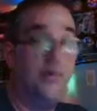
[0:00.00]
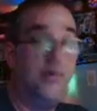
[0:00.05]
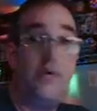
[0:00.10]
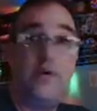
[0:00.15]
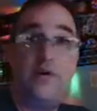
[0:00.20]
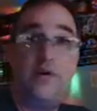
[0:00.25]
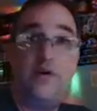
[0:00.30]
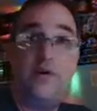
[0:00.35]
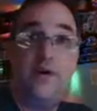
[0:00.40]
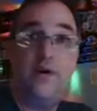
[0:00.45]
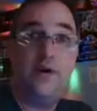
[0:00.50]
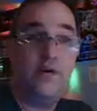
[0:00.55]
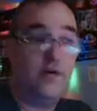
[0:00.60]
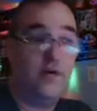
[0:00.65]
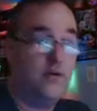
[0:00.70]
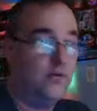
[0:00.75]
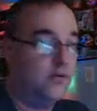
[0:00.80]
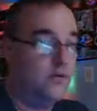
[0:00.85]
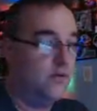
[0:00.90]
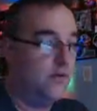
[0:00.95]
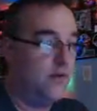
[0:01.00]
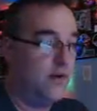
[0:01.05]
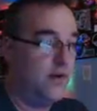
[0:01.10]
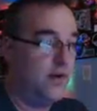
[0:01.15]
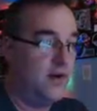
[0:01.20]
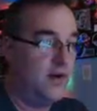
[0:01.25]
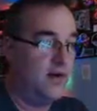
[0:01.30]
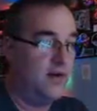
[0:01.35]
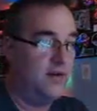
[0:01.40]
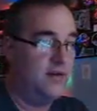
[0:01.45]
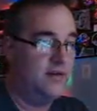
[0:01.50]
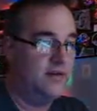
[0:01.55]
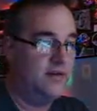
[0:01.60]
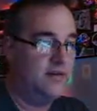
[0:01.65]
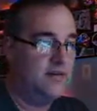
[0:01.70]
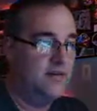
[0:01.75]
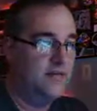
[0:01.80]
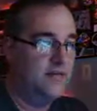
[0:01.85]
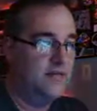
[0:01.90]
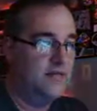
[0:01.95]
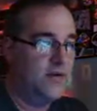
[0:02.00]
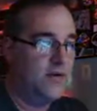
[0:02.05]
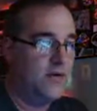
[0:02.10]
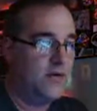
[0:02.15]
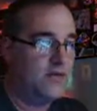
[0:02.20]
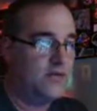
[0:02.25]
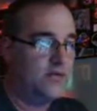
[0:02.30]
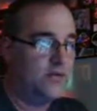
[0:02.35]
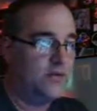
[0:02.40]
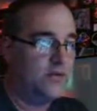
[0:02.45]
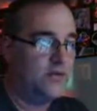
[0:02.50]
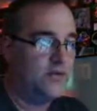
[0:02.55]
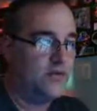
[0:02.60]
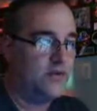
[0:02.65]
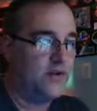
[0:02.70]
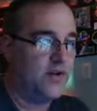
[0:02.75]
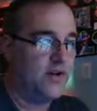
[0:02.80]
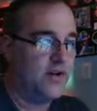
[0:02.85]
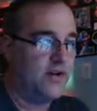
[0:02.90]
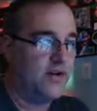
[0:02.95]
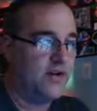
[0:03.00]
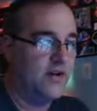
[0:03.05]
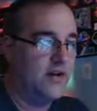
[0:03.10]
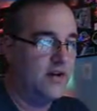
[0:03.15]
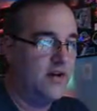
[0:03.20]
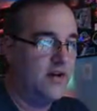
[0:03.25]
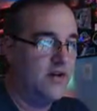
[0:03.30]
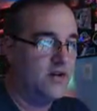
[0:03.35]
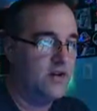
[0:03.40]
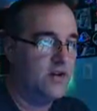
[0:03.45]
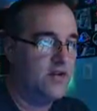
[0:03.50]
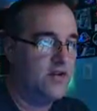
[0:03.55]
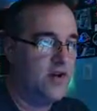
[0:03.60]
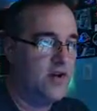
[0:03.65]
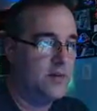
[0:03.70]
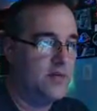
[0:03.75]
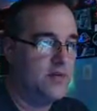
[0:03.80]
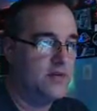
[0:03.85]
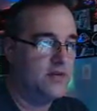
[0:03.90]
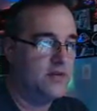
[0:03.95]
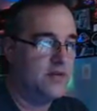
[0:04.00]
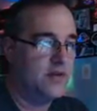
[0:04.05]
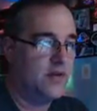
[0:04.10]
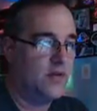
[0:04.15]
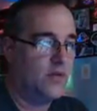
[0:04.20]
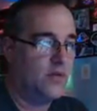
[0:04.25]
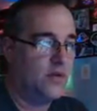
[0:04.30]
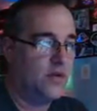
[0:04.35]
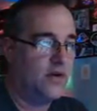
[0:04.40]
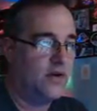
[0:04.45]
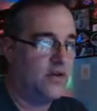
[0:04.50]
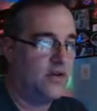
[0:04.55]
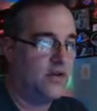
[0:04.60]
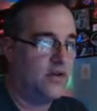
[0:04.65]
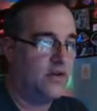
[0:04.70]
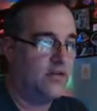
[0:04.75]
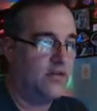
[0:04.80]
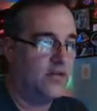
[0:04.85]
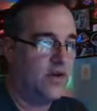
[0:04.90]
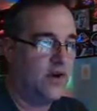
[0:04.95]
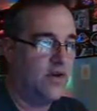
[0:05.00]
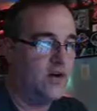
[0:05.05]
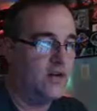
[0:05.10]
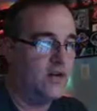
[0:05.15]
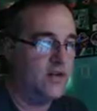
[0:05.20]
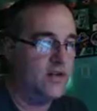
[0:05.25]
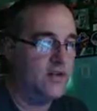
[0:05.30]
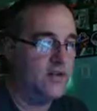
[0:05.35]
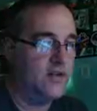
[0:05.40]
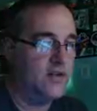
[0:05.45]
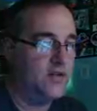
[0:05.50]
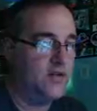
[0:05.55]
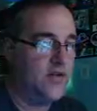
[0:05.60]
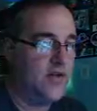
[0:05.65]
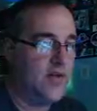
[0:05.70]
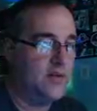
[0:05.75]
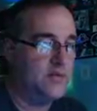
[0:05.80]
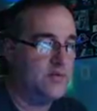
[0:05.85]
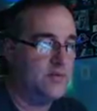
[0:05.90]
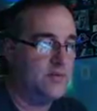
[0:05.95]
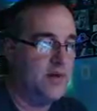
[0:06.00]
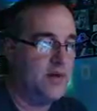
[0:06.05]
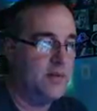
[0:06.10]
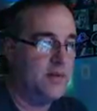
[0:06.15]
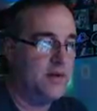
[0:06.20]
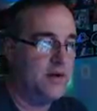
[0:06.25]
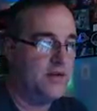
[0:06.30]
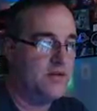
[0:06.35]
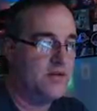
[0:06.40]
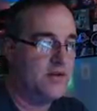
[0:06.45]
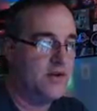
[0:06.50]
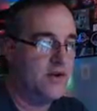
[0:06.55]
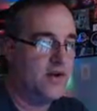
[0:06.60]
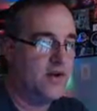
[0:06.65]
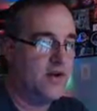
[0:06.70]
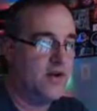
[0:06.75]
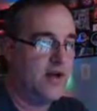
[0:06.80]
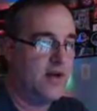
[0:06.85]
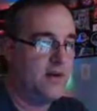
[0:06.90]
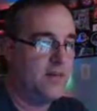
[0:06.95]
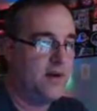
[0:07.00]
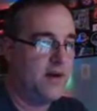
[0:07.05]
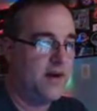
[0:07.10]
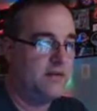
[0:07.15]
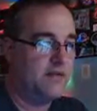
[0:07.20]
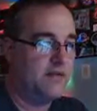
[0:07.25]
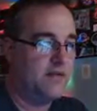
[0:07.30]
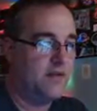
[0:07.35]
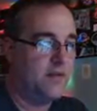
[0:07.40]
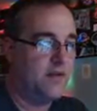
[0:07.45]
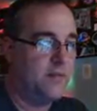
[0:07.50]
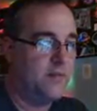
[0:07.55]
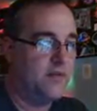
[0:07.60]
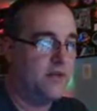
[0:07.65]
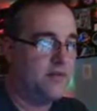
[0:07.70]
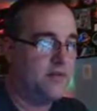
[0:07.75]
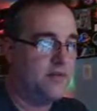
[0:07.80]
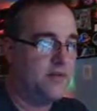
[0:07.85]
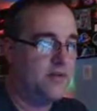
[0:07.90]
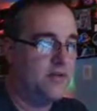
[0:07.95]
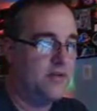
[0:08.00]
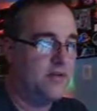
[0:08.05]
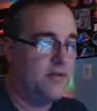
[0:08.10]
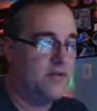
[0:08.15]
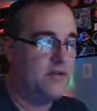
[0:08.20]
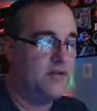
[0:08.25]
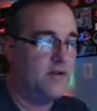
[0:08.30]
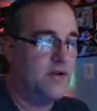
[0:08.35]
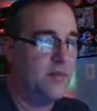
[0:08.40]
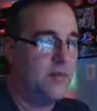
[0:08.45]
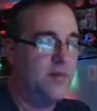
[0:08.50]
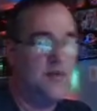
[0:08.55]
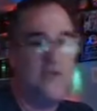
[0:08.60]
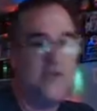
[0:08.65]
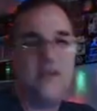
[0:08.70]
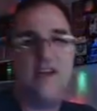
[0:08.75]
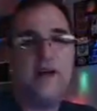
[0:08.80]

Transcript: Boy, you know. Okay. Old school trick. Dark Chambers is like a weird clone of Gauntlet. The two games were made by Atari, but after the company split to two companies.